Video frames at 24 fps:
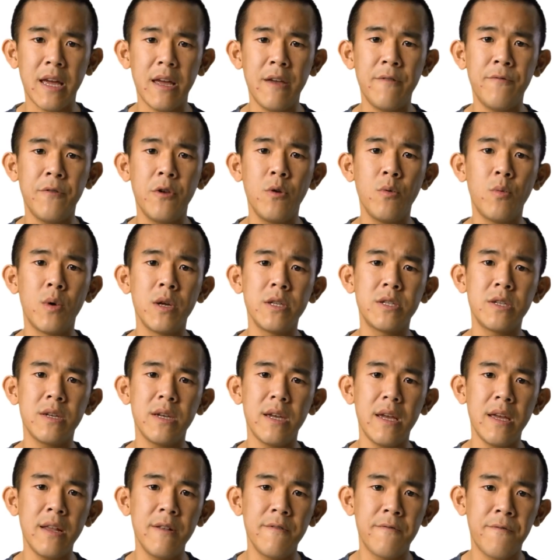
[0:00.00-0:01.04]
that if you want
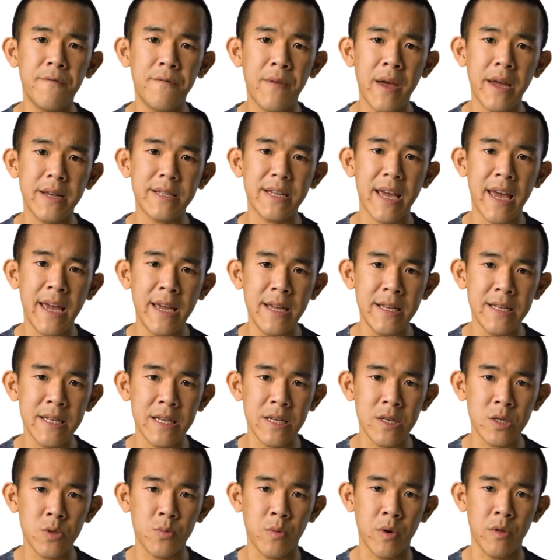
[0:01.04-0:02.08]
to infect
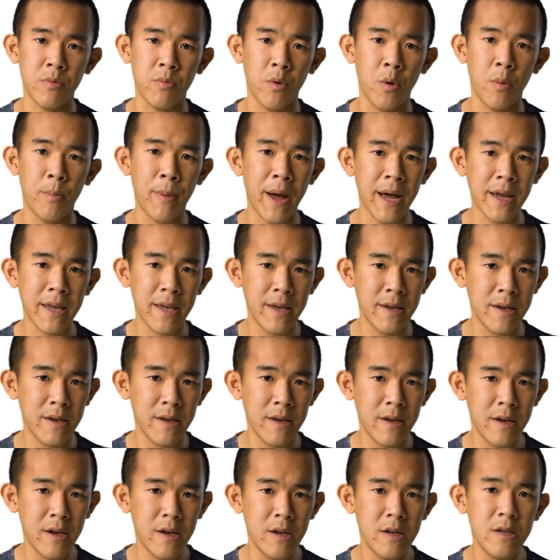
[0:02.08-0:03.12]
Aedes with
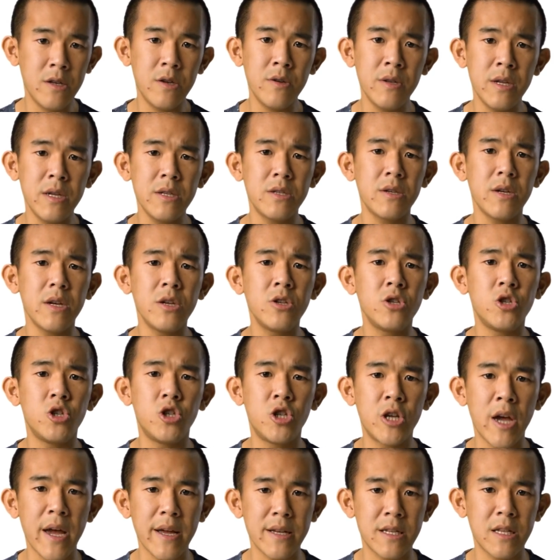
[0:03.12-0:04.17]
Wolbachia, you need to
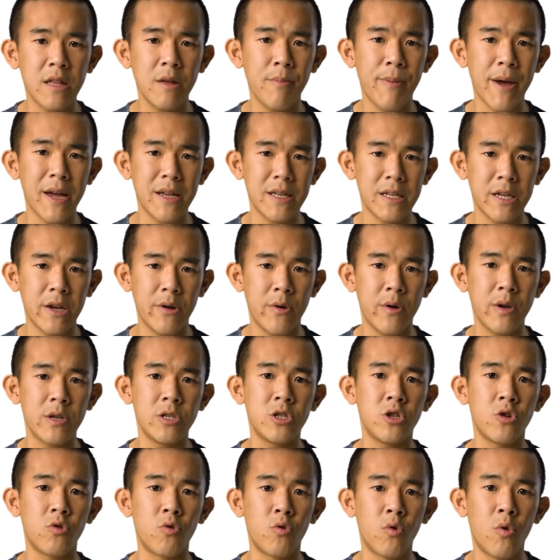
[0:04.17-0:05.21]
inject the bacteria
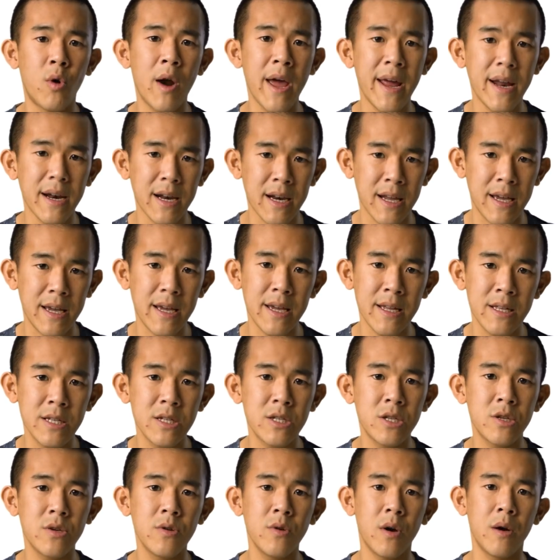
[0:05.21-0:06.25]
directly
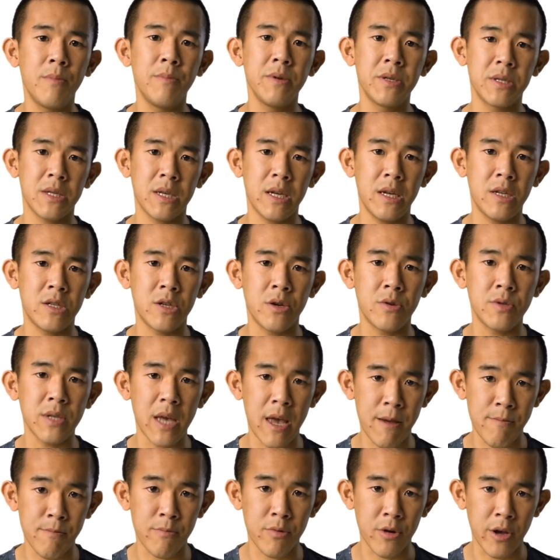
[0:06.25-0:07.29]
into a mosquito's
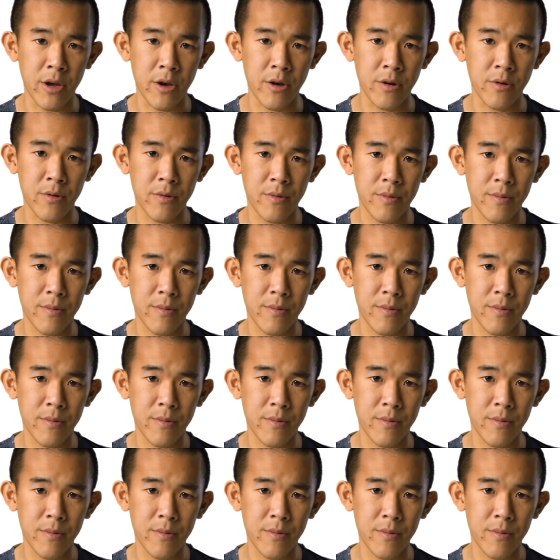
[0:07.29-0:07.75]
embryo.